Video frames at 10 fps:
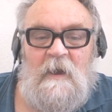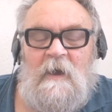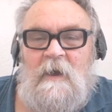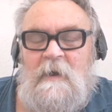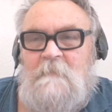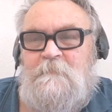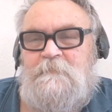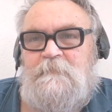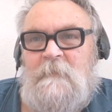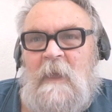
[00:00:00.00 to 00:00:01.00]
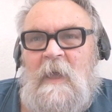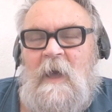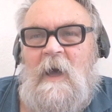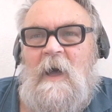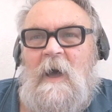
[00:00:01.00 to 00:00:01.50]

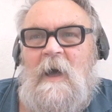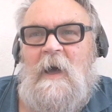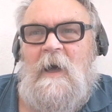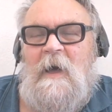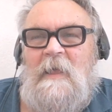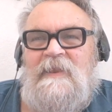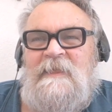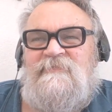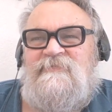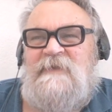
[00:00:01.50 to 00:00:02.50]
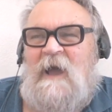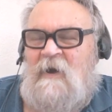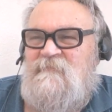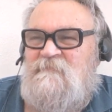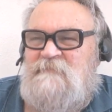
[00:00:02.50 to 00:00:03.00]
let's see,
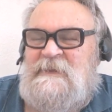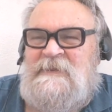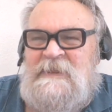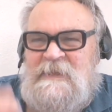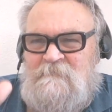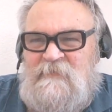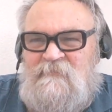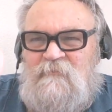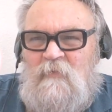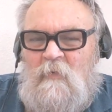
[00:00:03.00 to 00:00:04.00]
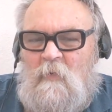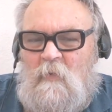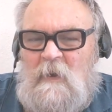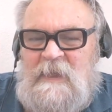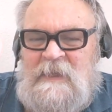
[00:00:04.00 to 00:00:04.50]
I've been here
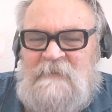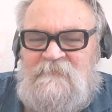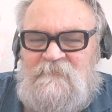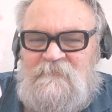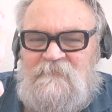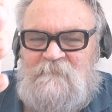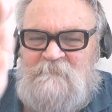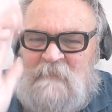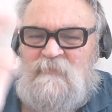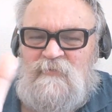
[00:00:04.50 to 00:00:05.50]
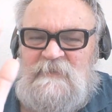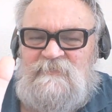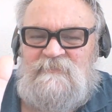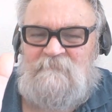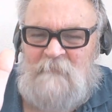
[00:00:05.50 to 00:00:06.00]
before. If my
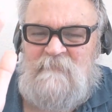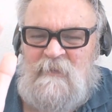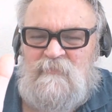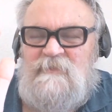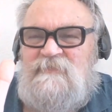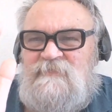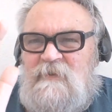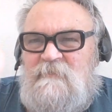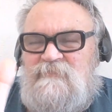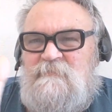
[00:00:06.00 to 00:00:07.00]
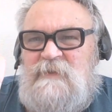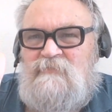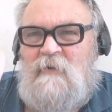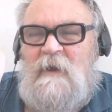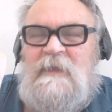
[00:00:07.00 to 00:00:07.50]
memory serves me
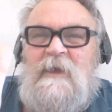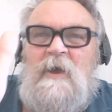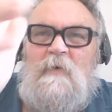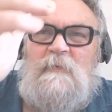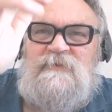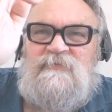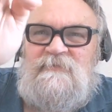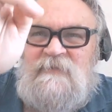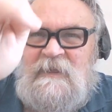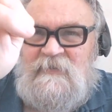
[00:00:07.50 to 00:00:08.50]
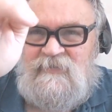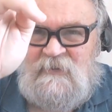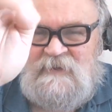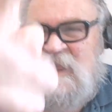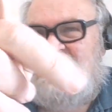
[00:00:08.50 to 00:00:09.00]
right, we should take
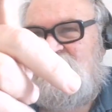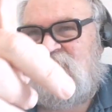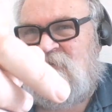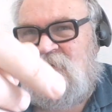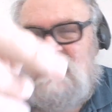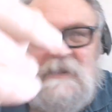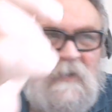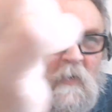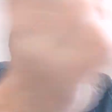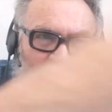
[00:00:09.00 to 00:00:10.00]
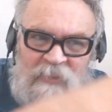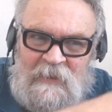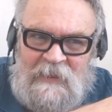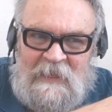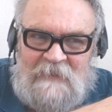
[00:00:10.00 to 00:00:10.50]
the next turning on the
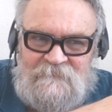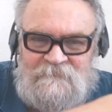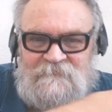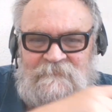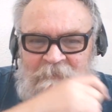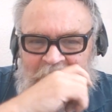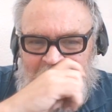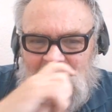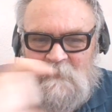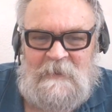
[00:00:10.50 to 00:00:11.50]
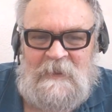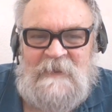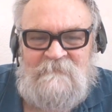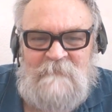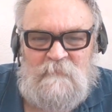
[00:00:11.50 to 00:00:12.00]
left. Okay,
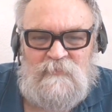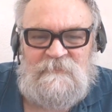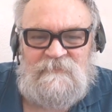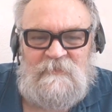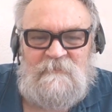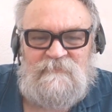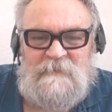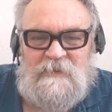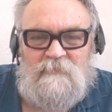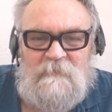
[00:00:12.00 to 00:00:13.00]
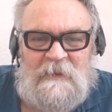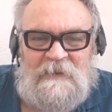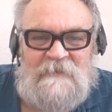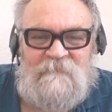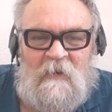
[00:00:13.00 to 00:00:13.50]
if memory serves me
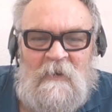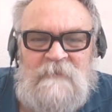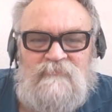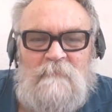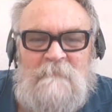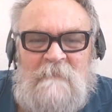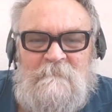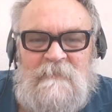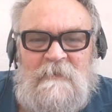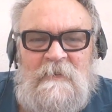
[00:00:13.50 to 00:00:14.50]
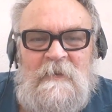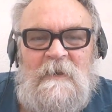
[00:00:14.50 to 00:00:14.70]
correctly, if I remember